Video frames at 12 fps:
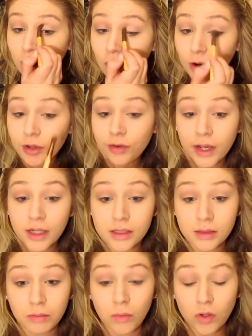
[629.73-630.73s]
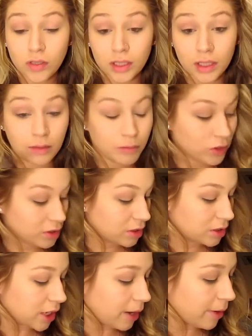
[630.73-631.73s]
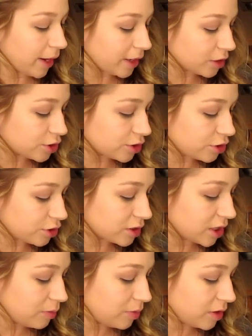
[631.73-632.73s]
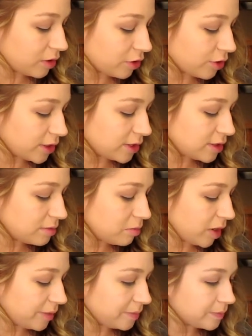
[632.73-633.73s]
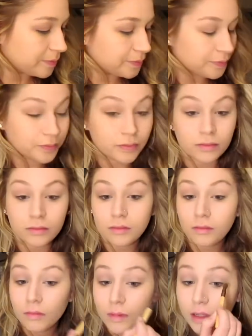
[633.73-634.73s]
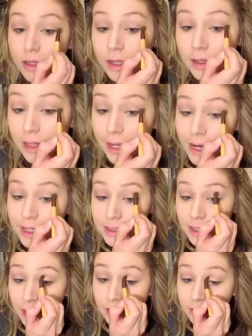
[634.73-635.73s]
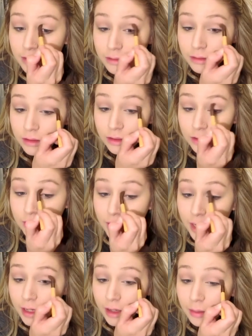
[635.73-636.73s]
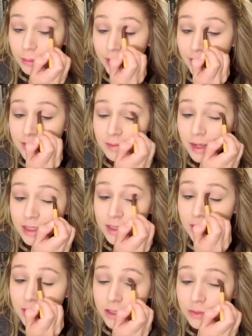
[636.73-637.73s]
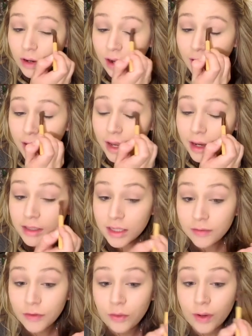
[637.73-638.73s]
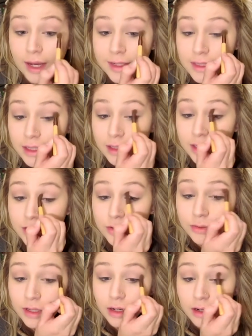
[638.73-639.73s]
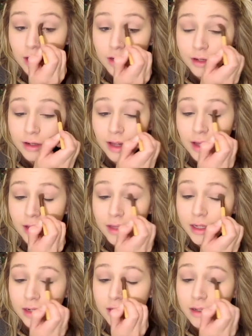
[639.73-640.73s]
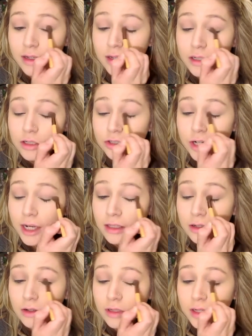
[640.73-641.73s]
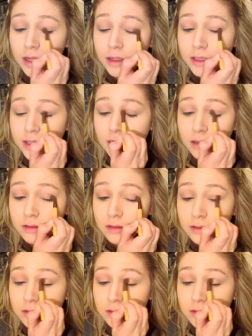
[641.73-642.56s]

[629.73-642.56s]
Or you guys, most of the time I actually just keep it in the crease, but like I said, you can be as messy as you want, and if you accidentally do get it on your eyelid, drag the whole color down.